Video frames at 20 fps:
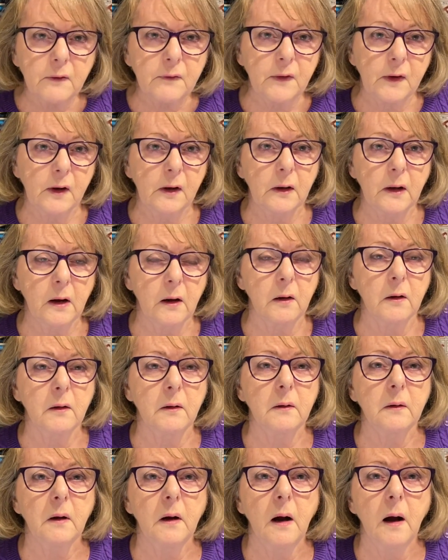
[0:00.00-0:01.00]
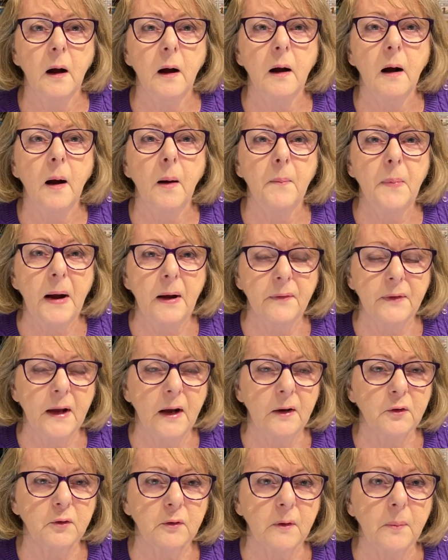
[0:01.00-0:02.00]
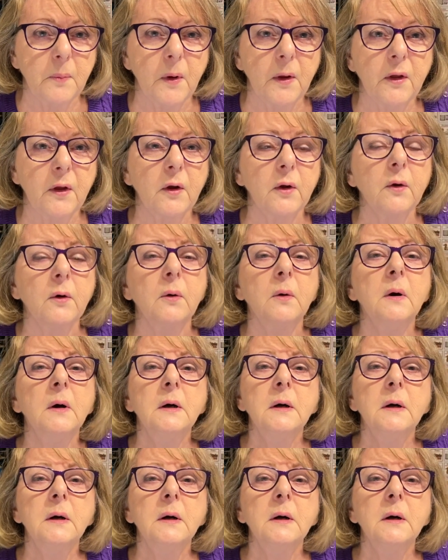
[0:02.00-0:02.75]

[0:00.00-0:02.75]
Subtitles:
very little about that trip with you.